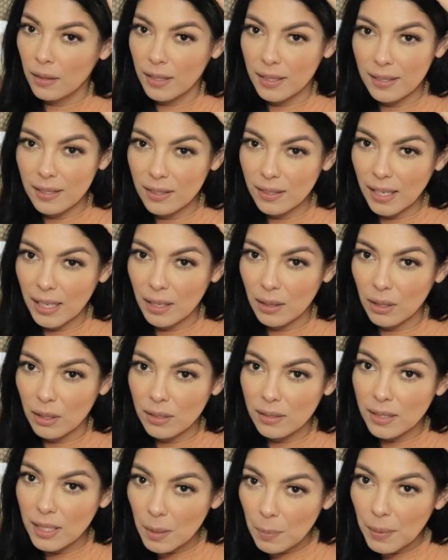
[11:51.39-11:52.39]
This is
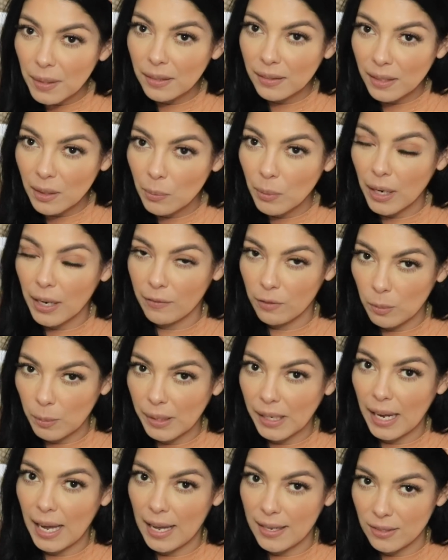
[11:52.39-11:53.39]
like typically where
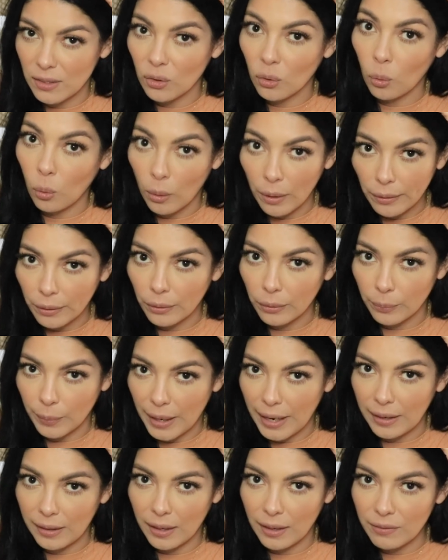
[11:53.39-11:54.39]
everybody has their oil,
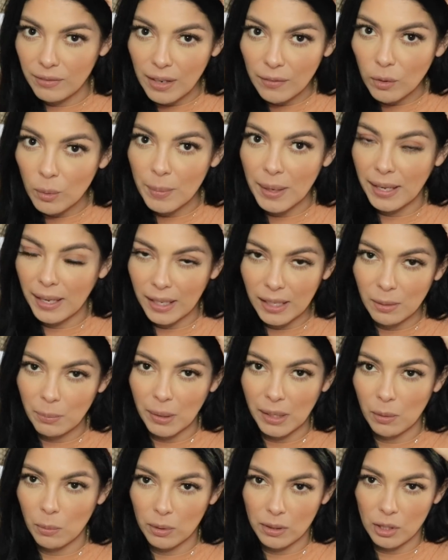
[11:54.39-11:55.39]
right? I've never met
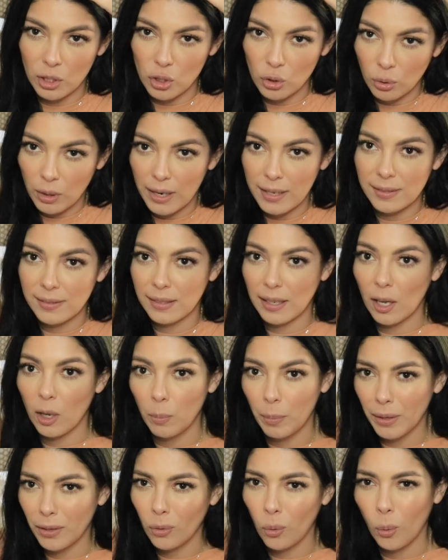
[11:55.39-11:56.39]
anybody with a dry
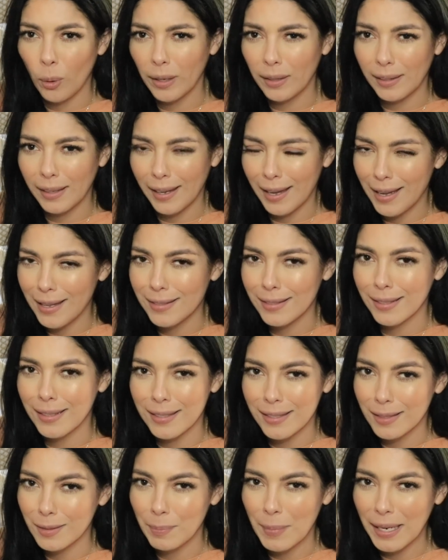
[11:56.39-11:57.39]
scalp and oily ends. It
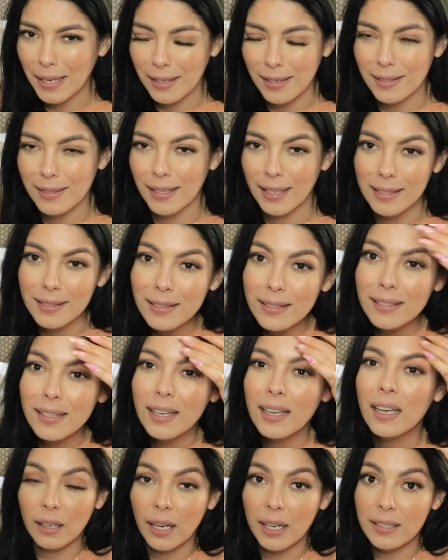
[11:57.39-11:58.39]
doesn't make any sense.
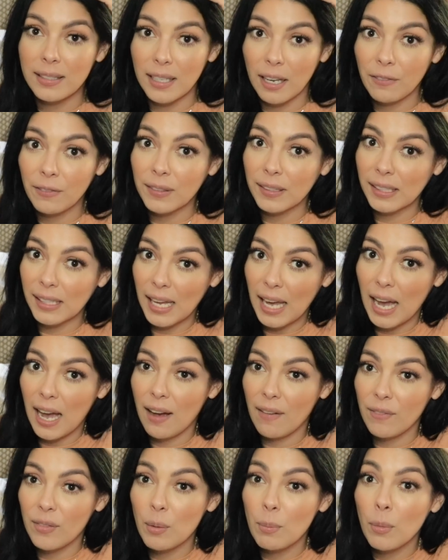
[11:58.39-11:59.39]
I definitely
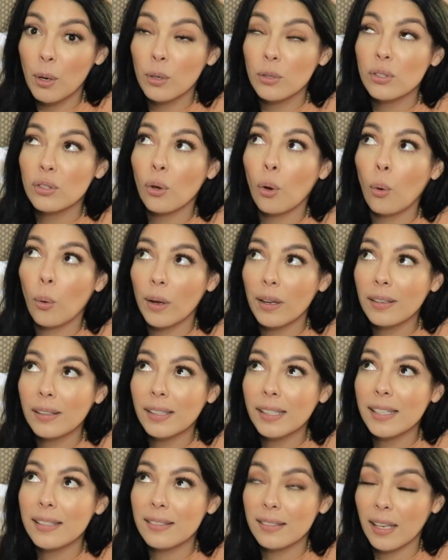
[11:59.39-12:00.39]
have the most
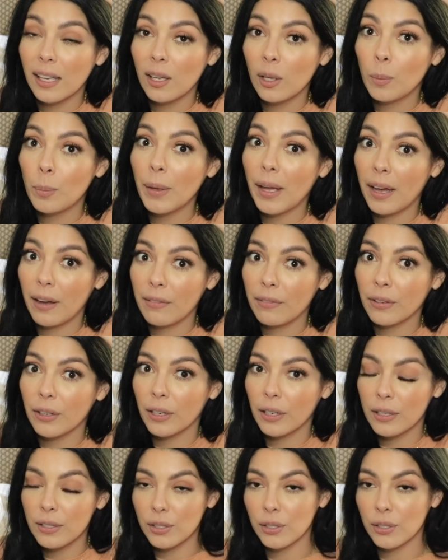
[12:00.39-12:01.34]
oily scalp ever.